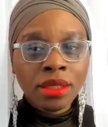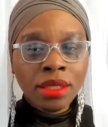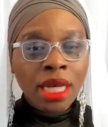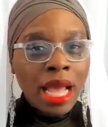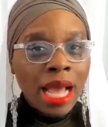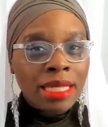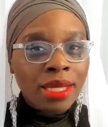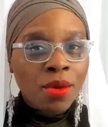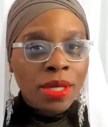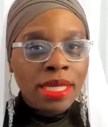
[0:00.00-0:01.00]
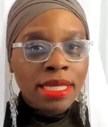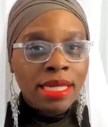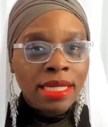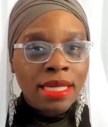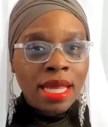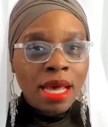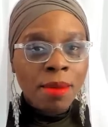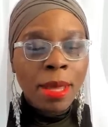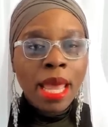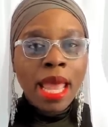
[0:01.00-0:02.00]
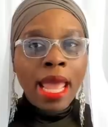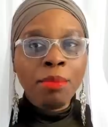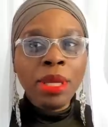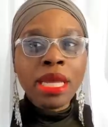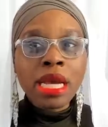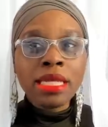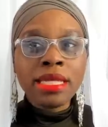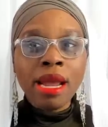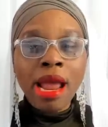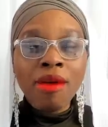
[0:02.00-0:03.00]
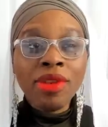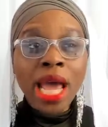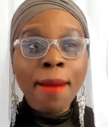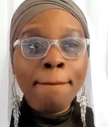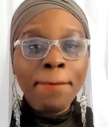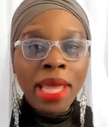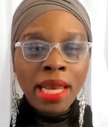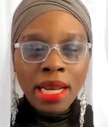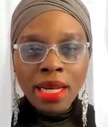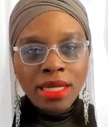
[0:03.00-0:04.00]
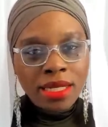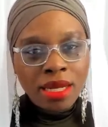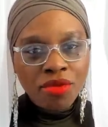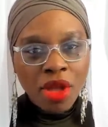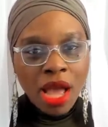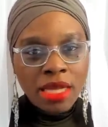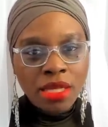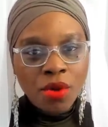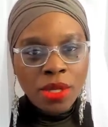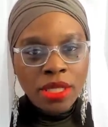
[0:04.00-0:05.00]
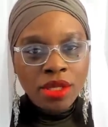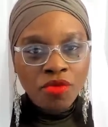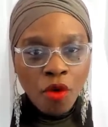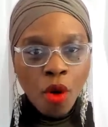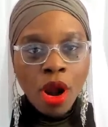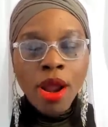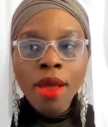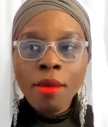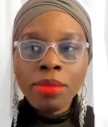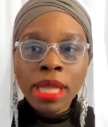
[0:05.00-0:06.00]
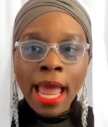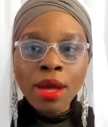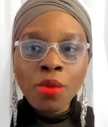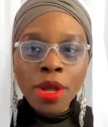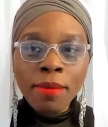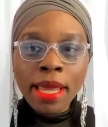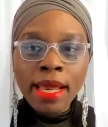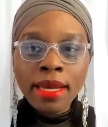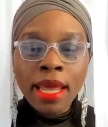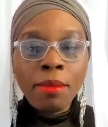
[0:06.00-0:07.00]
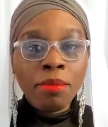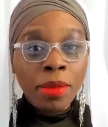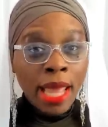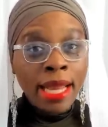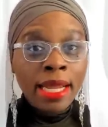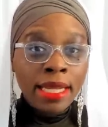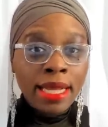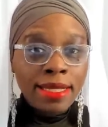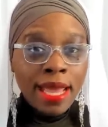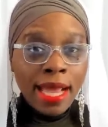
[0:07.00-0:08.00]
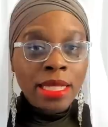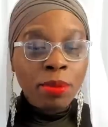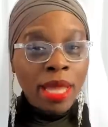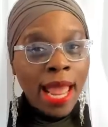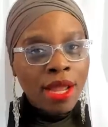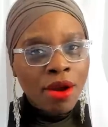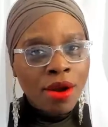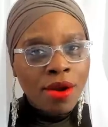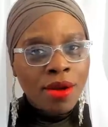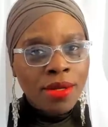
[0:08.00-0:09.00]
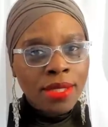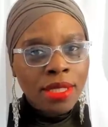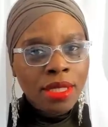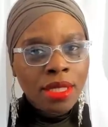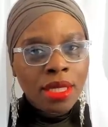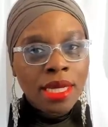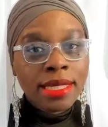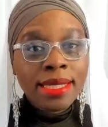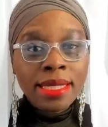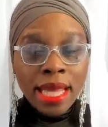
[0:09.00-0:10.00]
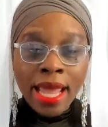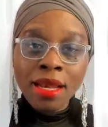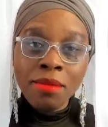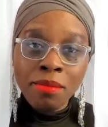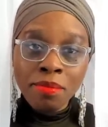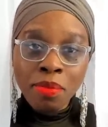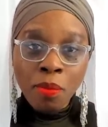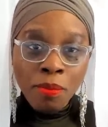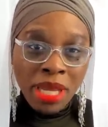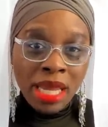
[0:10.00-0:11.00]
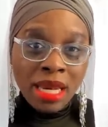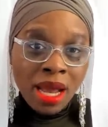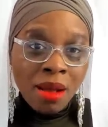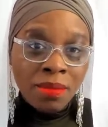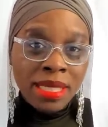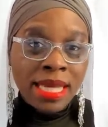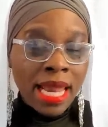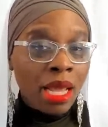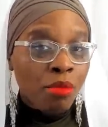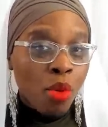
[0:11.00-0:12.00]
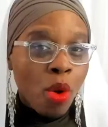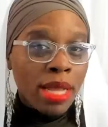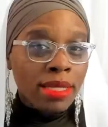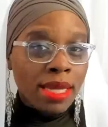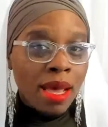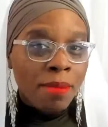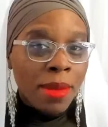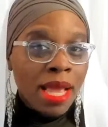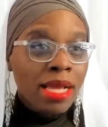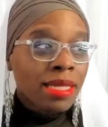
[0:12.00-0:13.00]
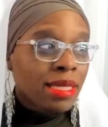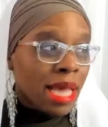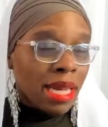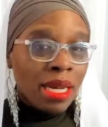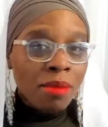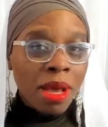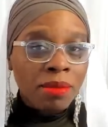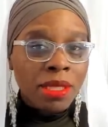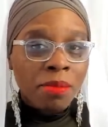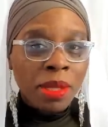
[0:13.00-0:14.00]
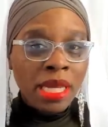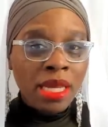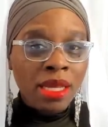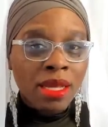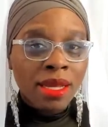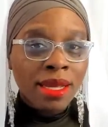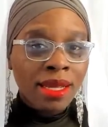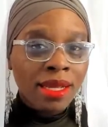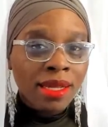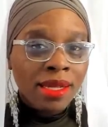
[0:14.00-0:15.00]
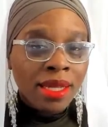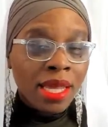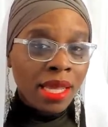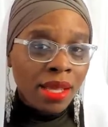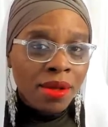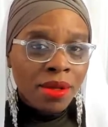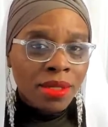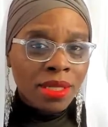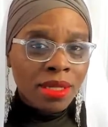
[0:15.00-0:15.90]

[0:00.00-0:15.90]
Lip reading: the consequences need to come. And because there have not been any stiff consequences for black women, and in this case, black girls, setting men up, setting boys up, setting them up to be killed,